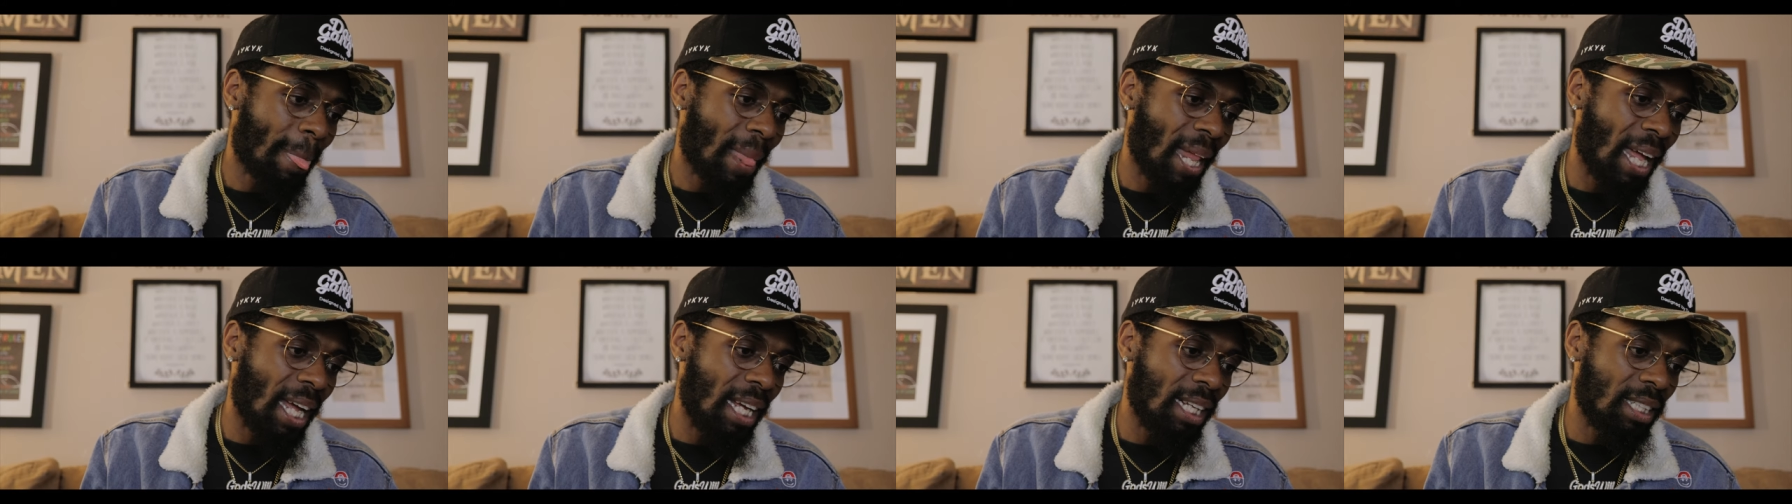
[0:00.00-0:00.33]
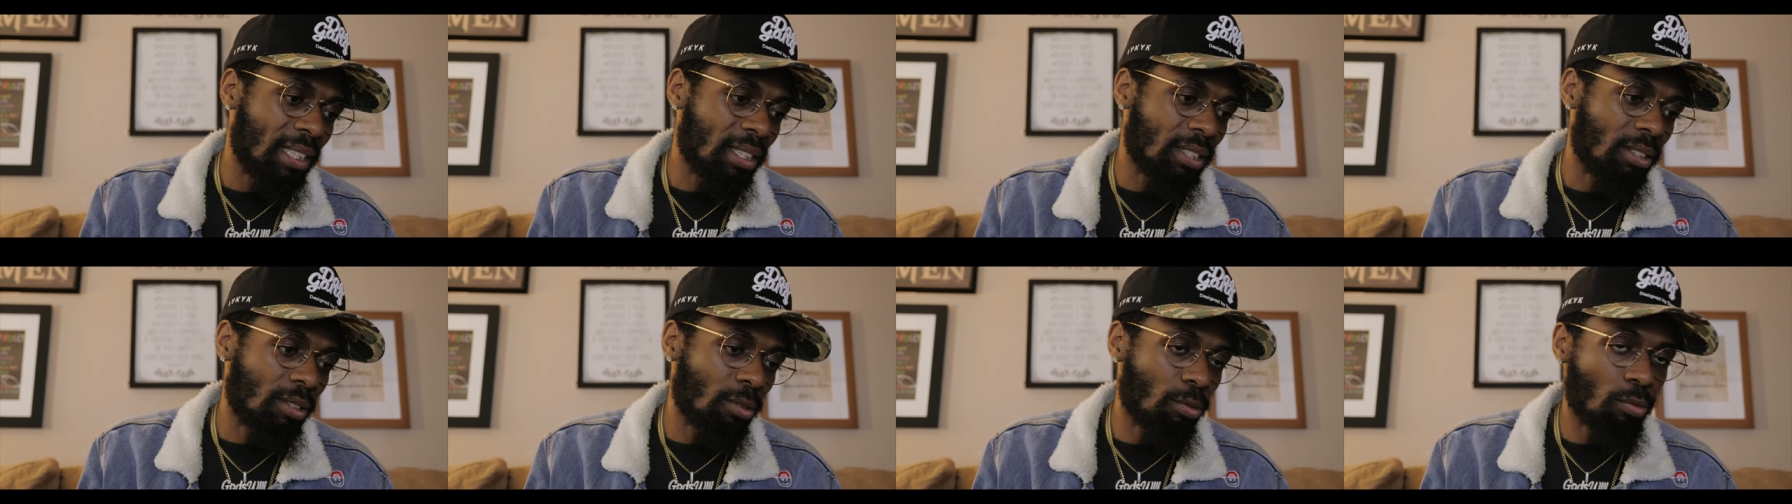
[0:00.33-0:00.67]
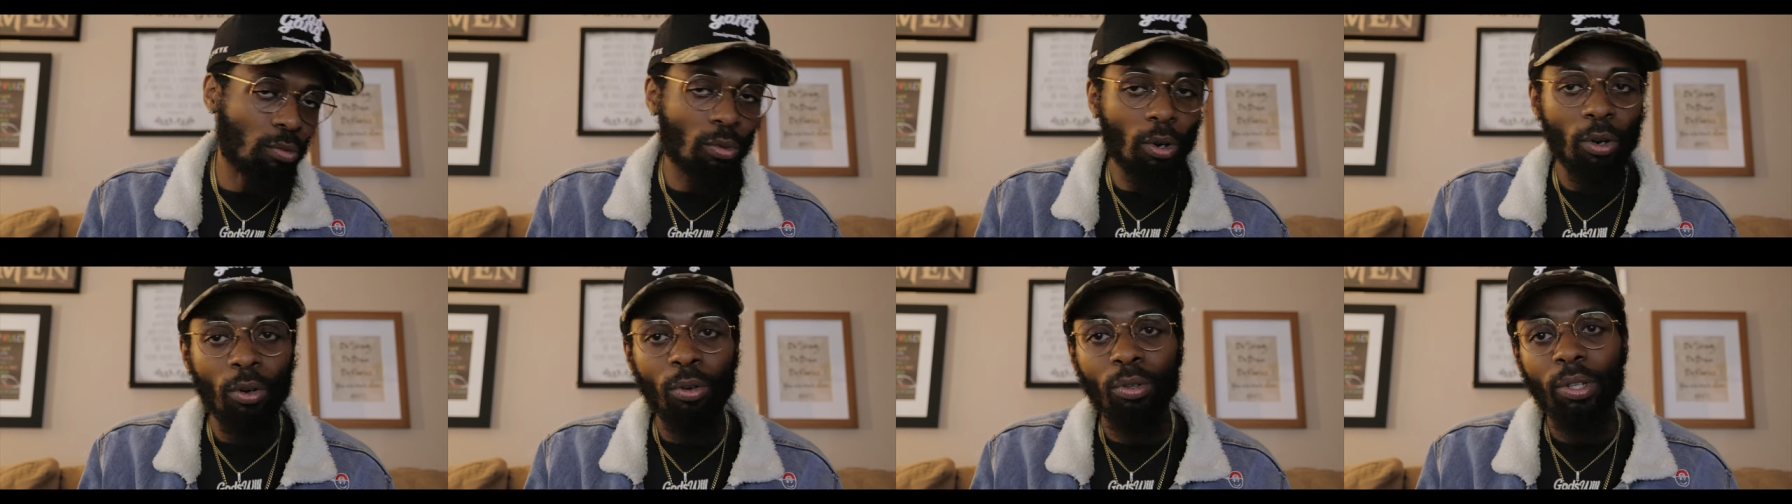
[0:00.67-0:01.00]
as the
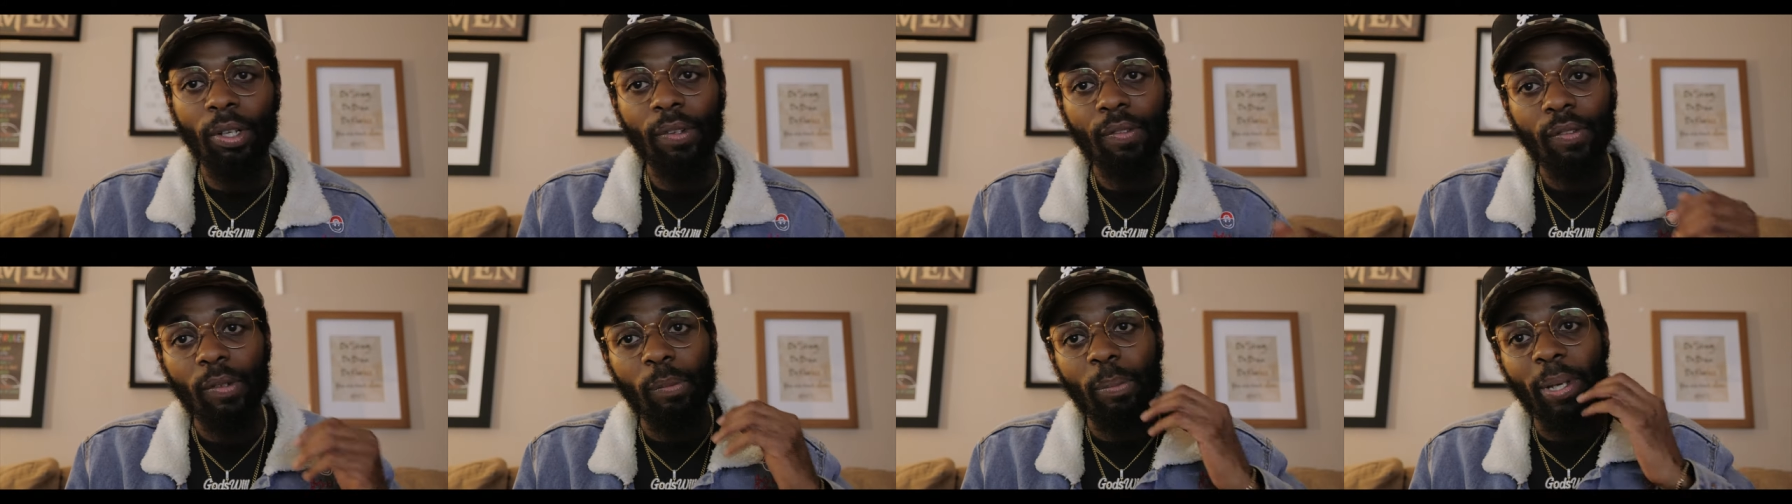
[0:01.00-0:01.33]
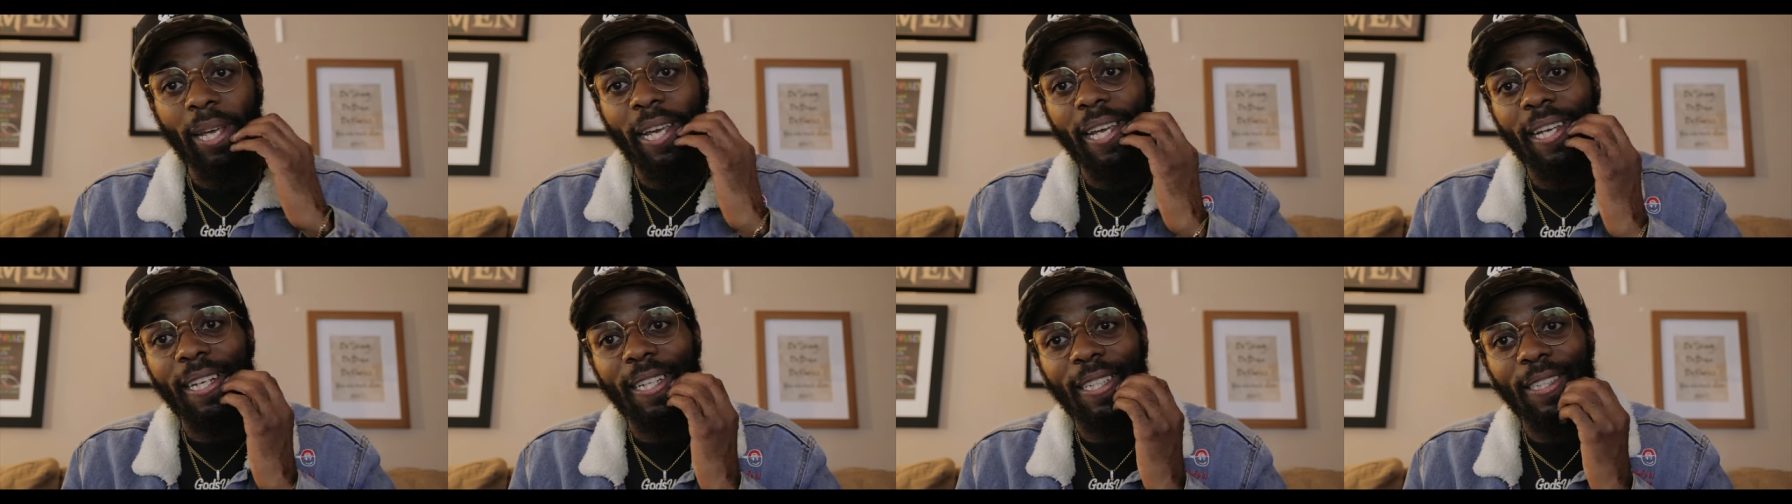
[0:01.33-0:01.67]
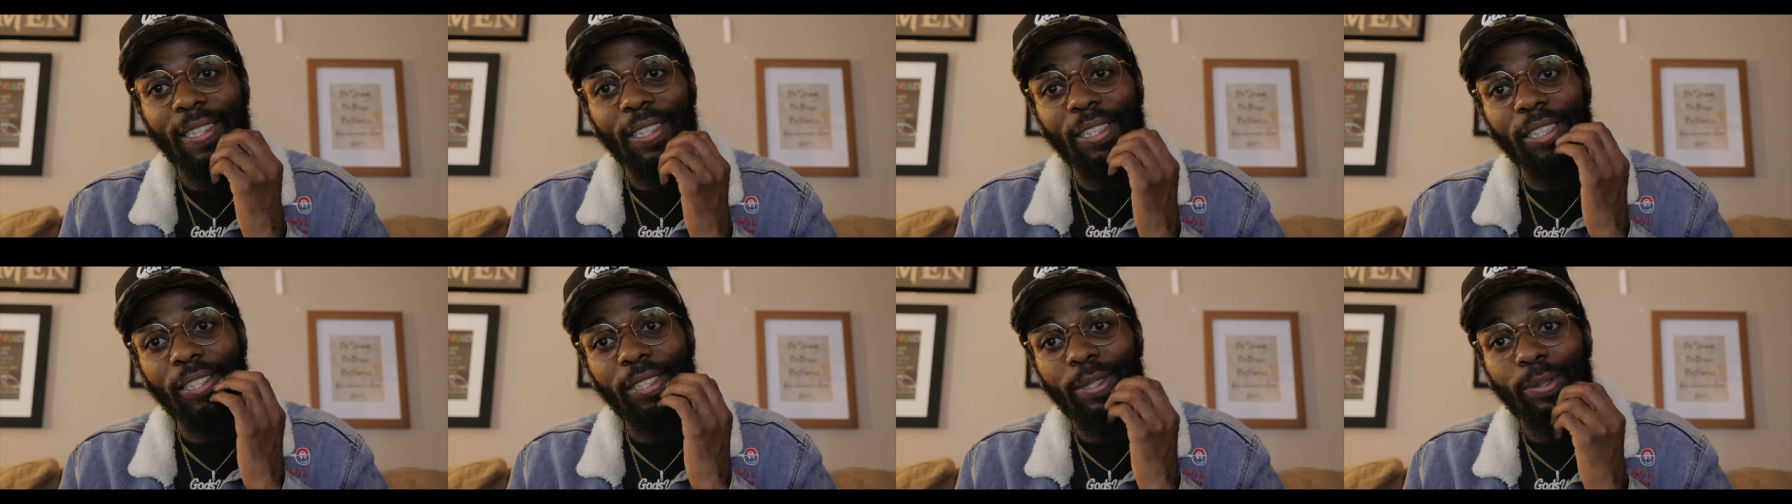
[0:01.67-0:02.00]
role of the man
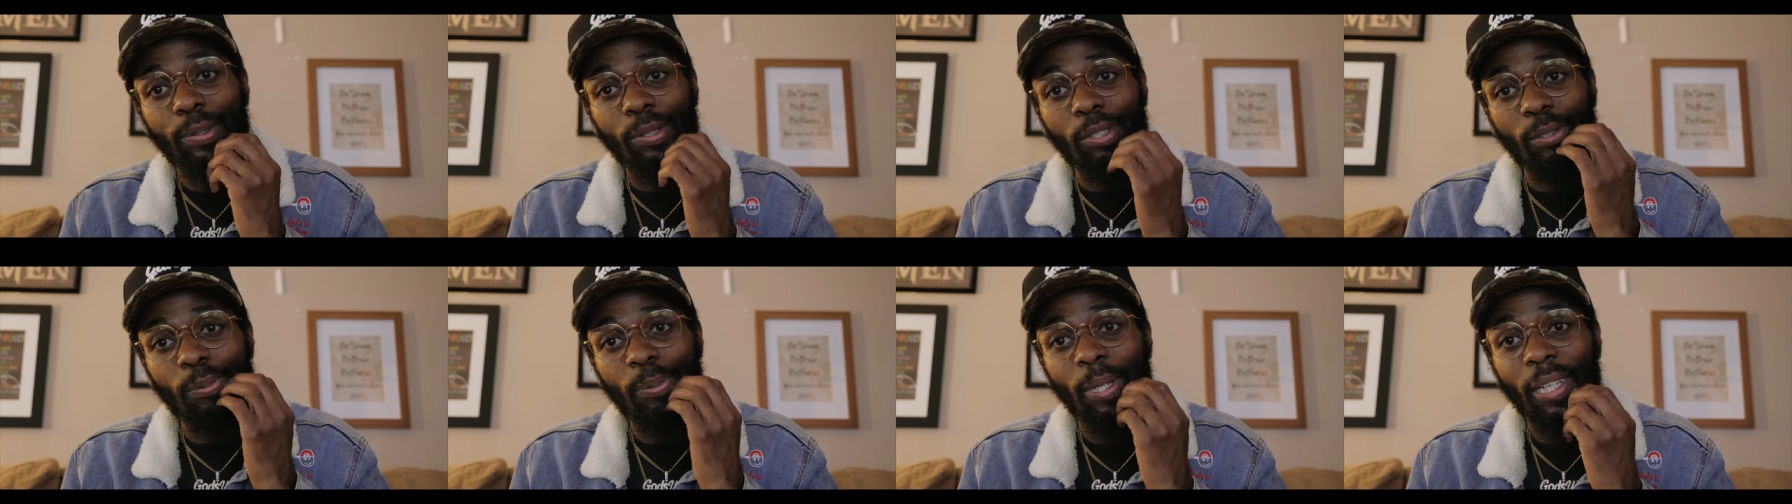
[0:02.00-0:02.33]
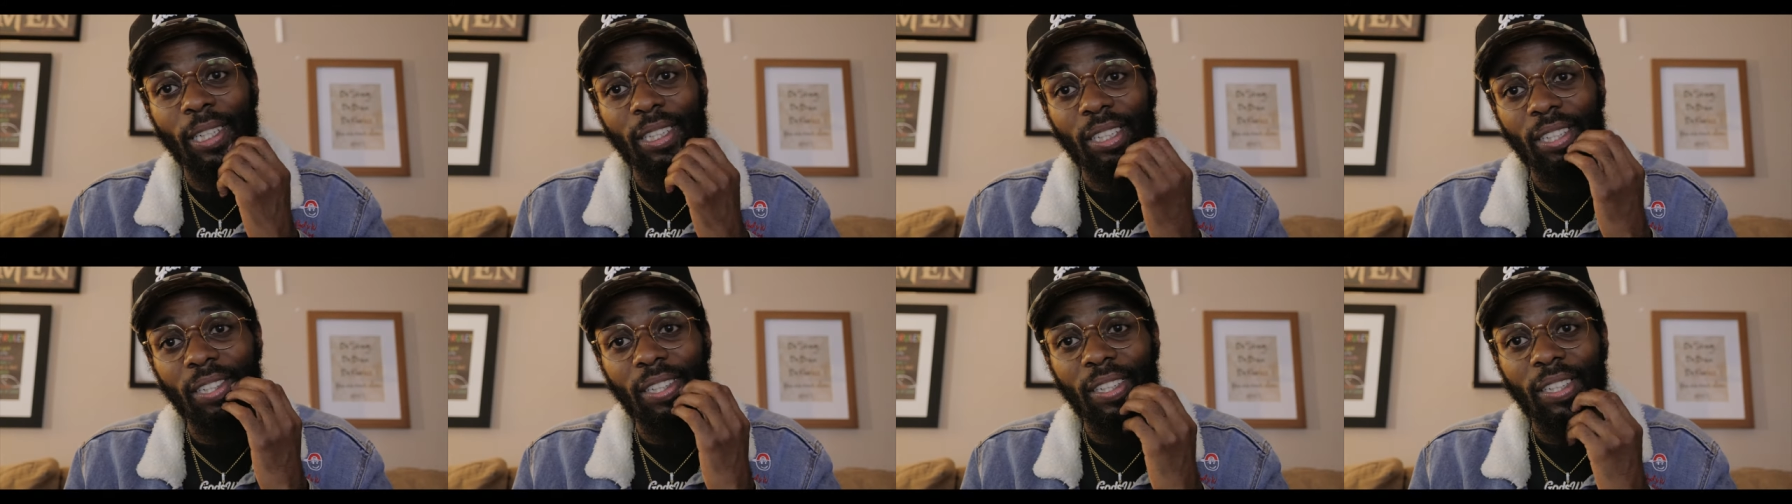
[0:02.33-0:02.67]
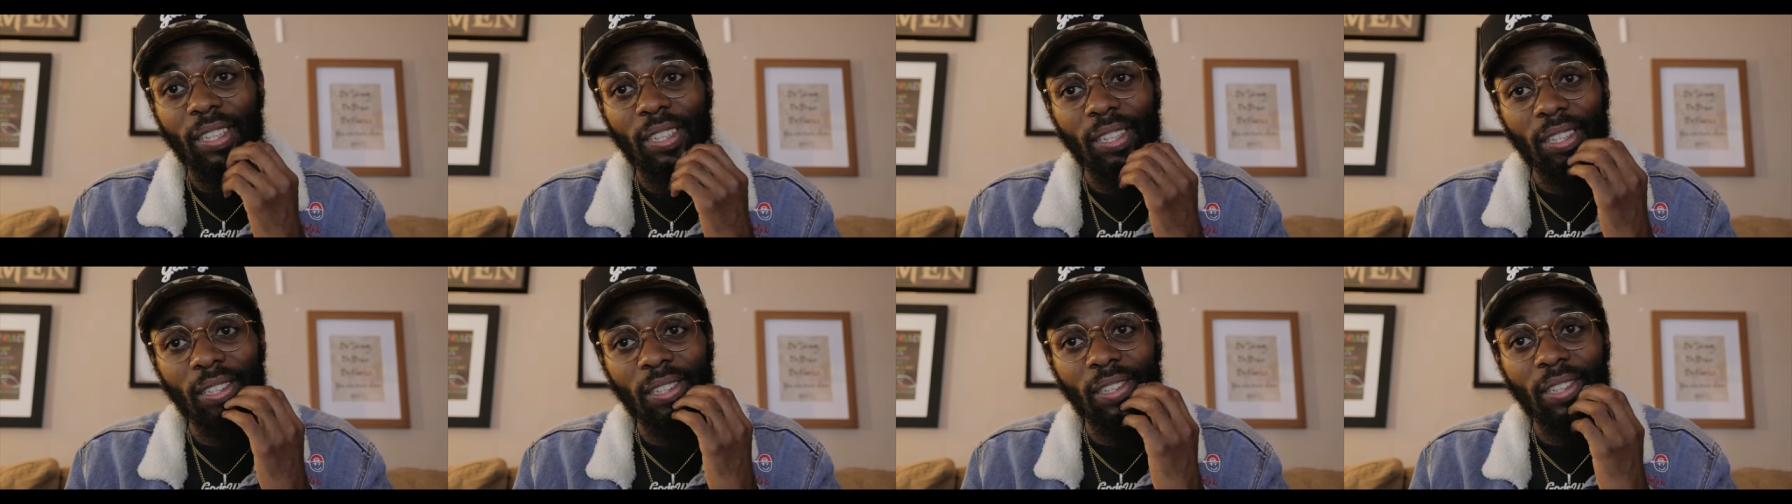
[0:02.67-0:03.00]
is
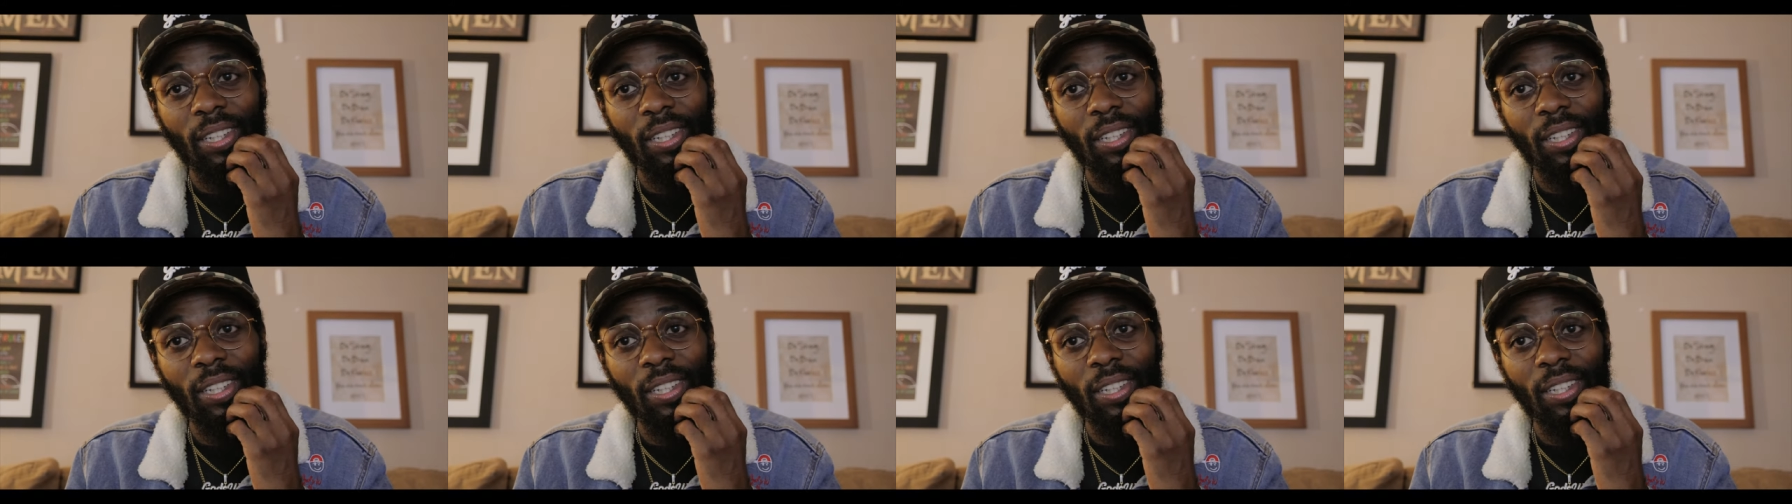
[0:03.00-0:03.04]
disrespected,